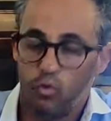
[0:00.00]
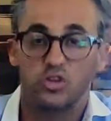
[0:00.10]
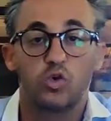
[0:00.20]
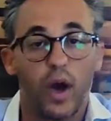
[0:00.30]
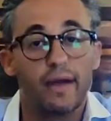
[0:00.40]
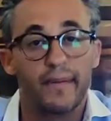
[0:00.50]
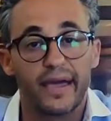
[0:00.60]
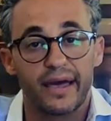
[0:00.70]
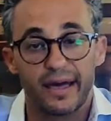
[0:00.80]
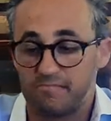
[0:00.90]
the
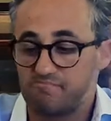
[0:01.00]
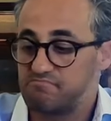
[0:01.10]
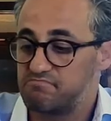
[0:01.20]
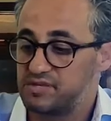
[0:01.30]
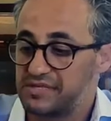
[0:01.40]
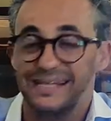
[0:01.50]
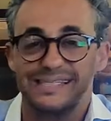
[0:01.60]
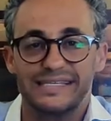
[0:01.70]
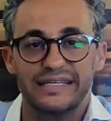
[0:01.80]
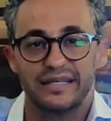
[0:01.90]
winemaker
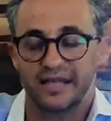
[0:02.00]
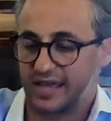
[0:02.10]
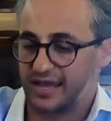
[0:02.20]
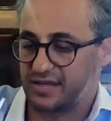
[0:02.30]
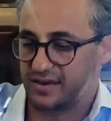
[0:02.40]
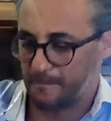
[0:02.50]
succeeded in getting.